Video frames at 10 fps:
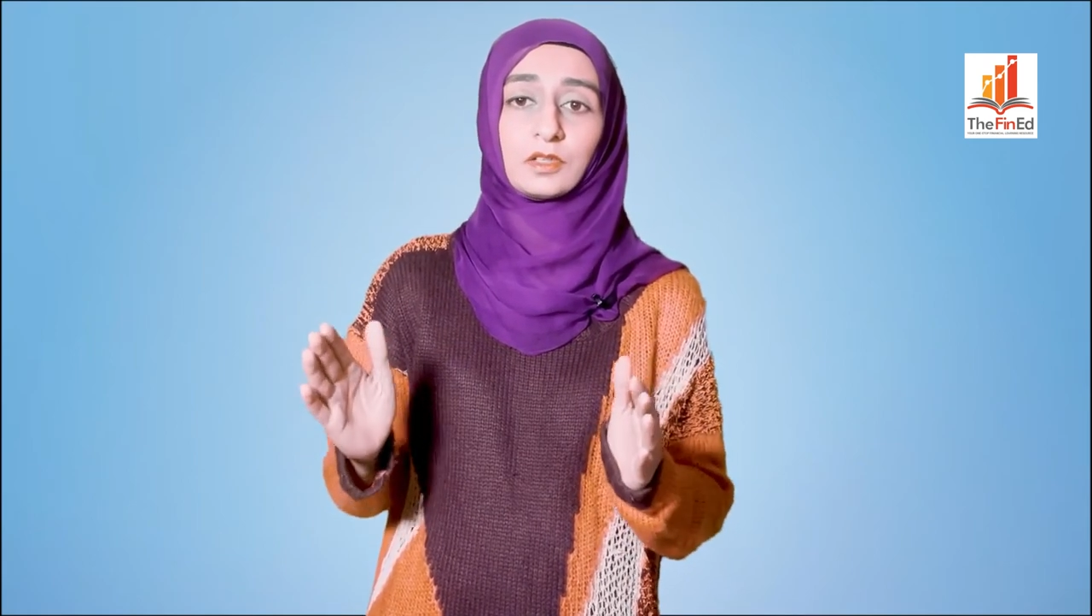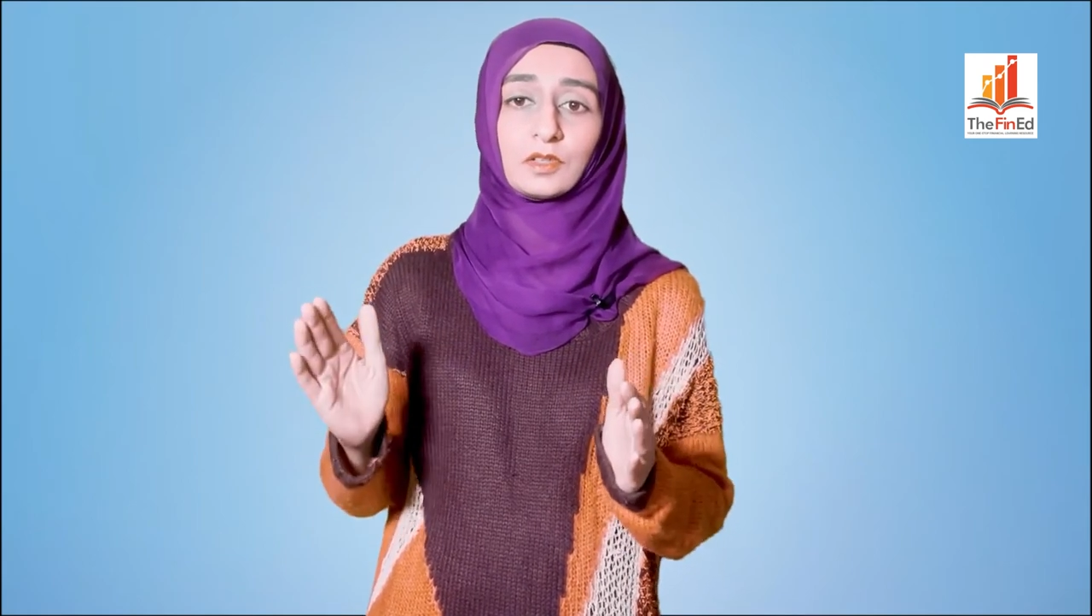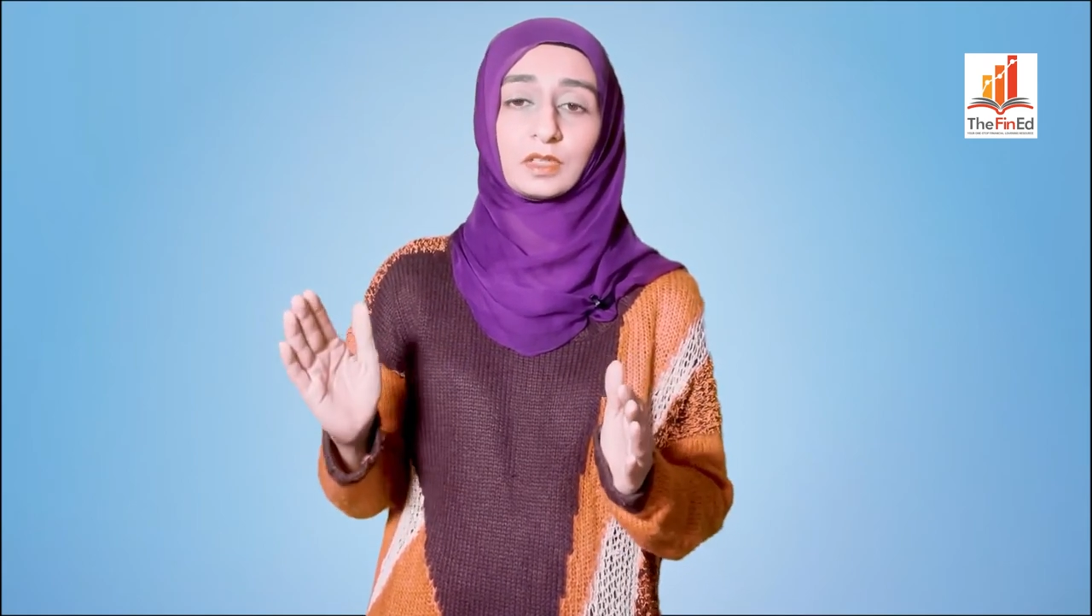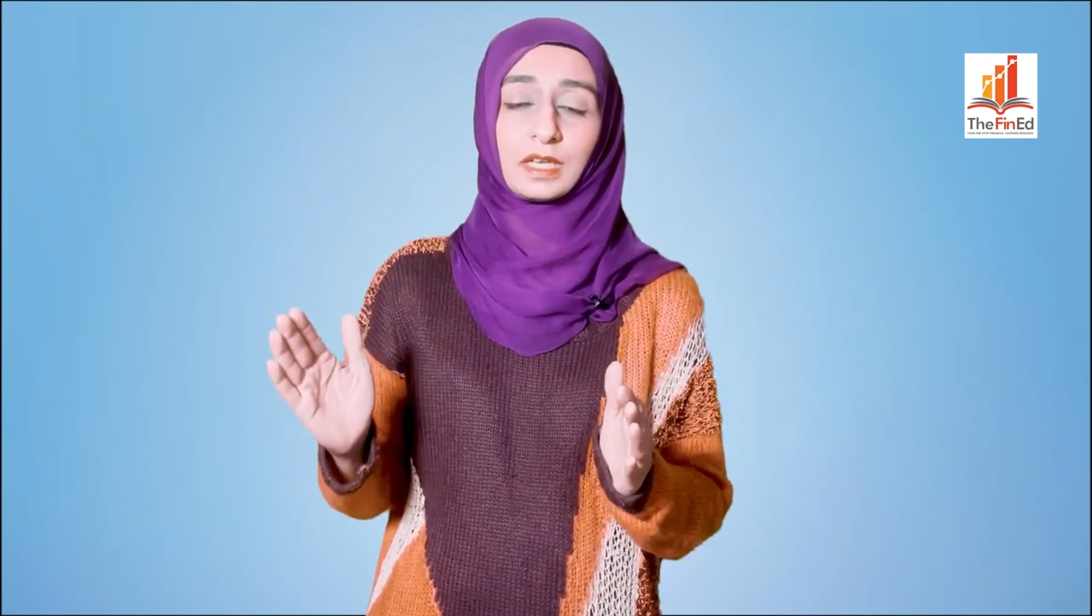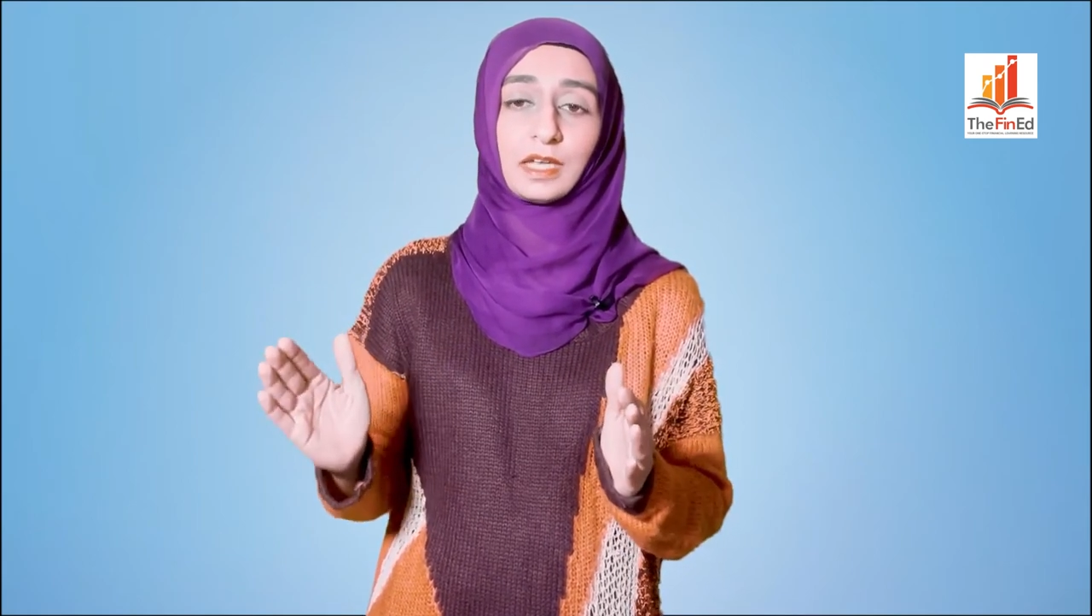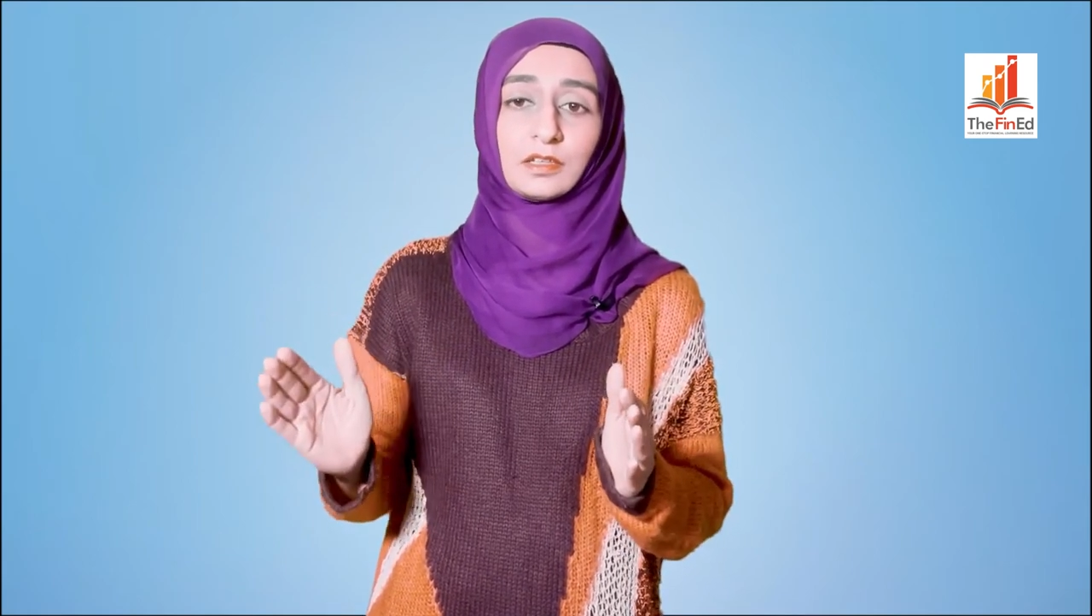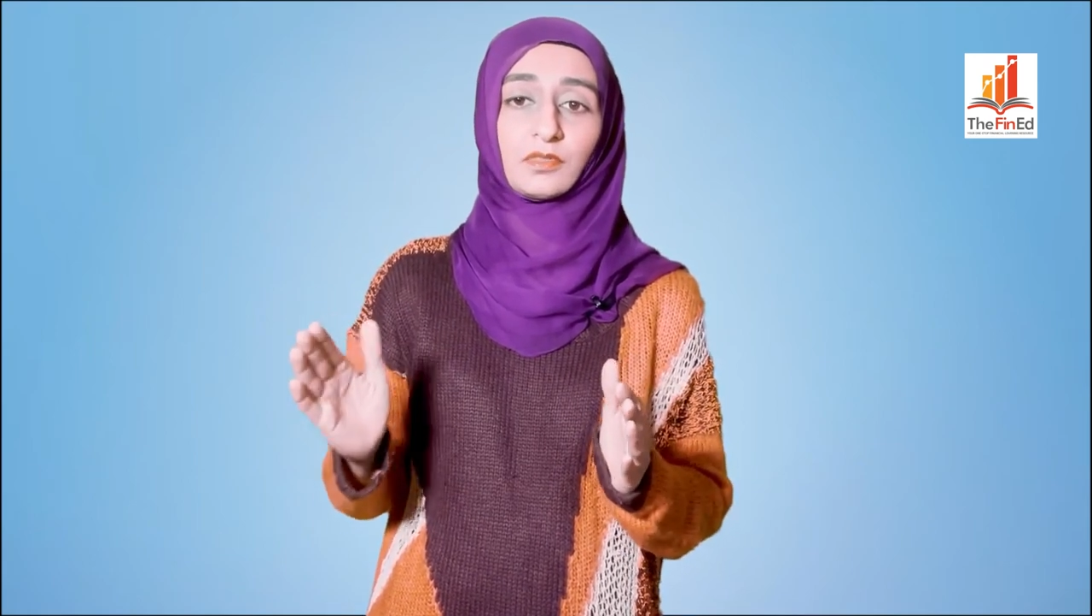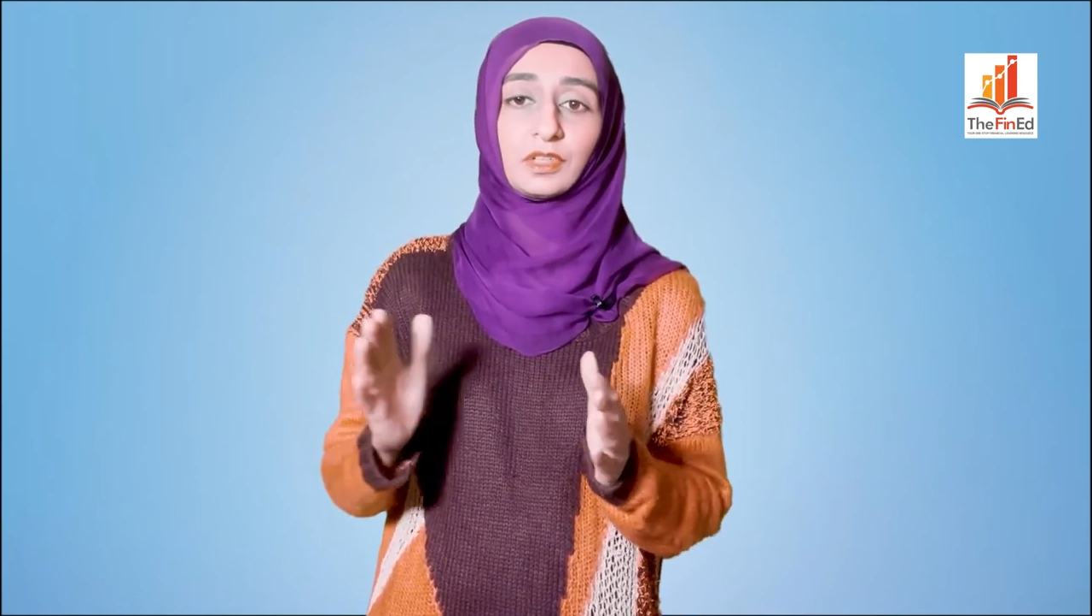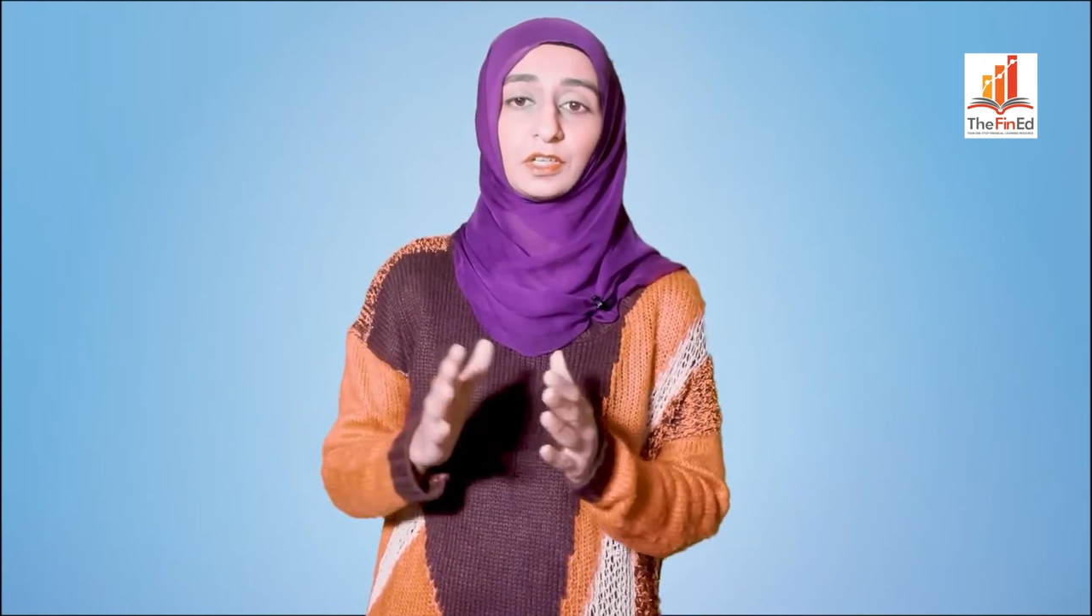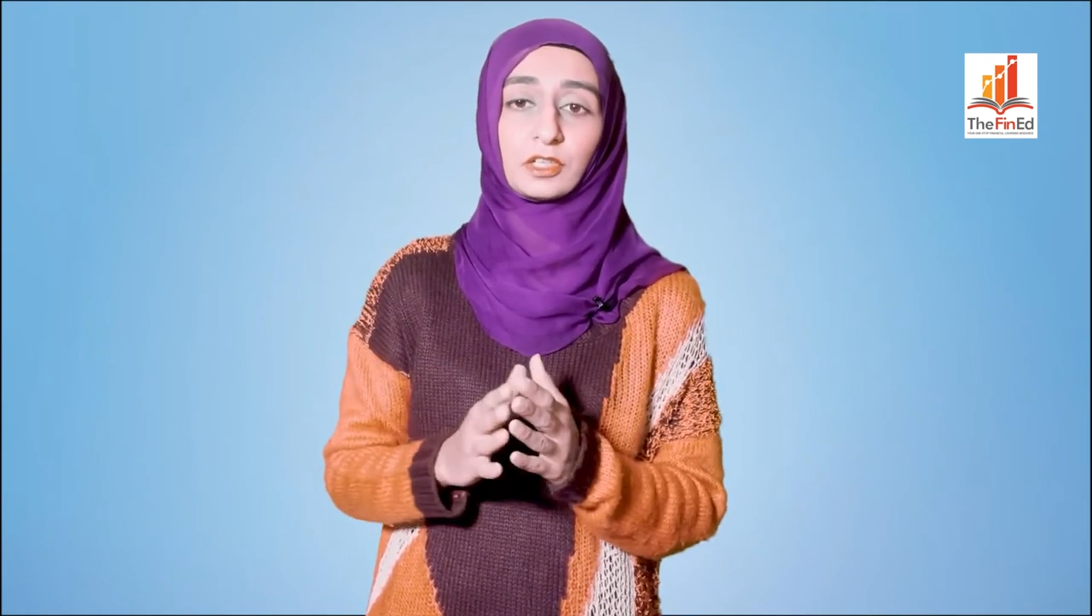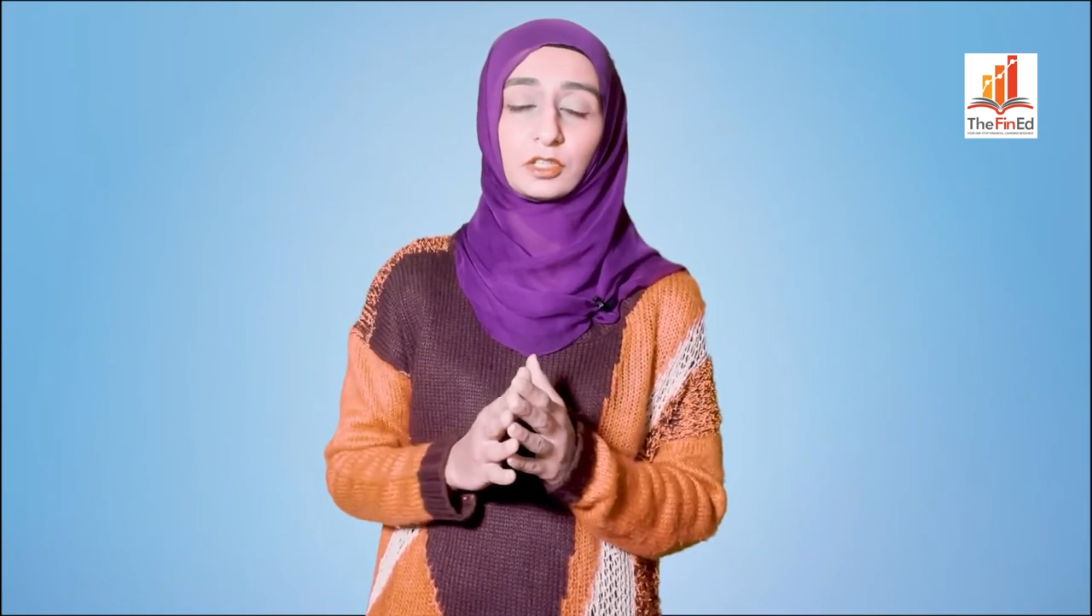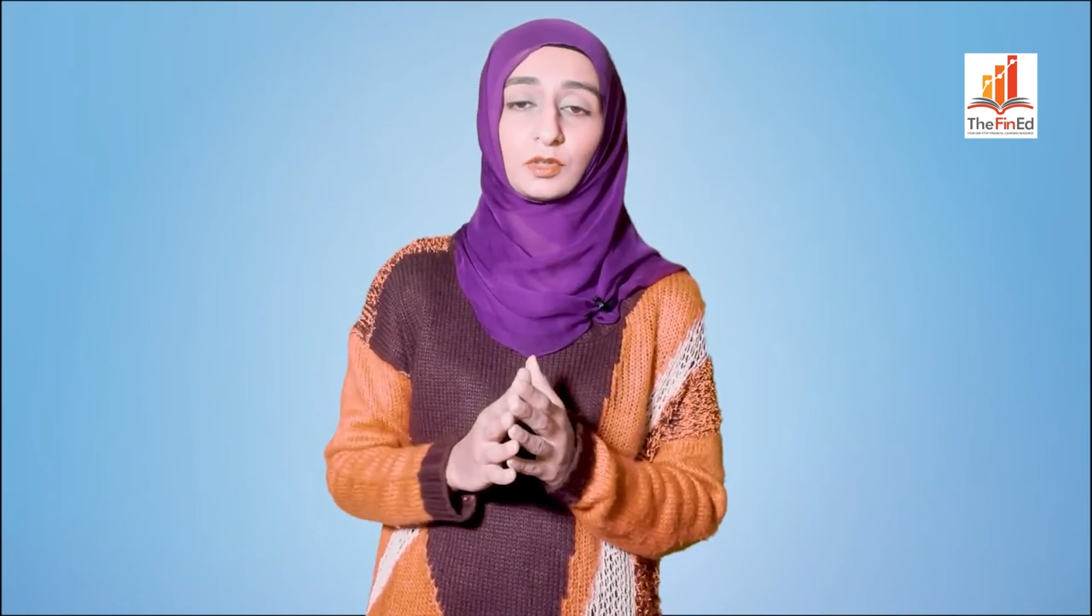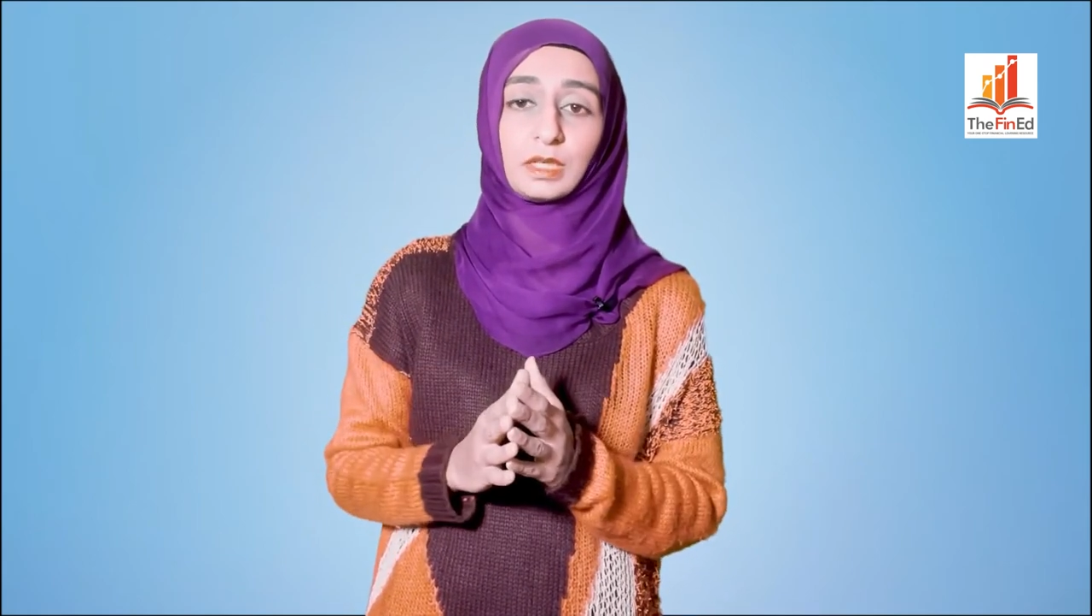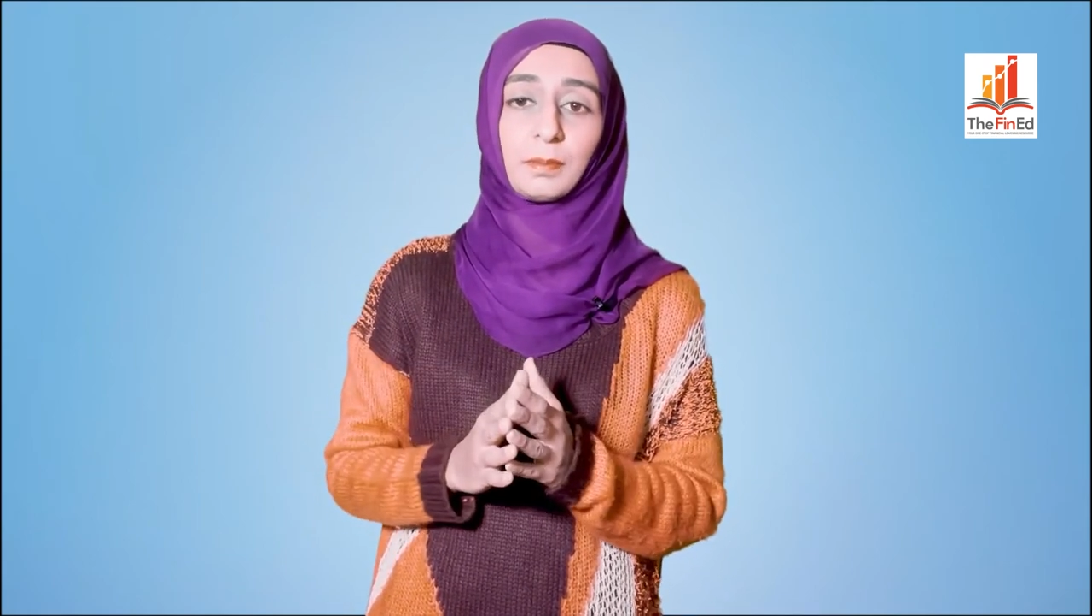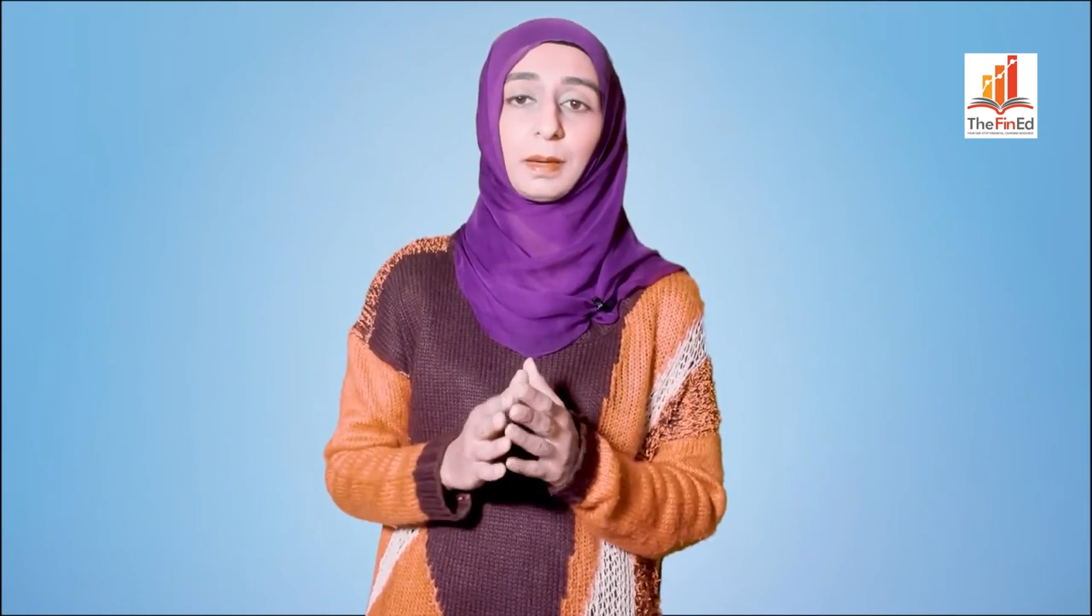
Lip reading: to the end of year three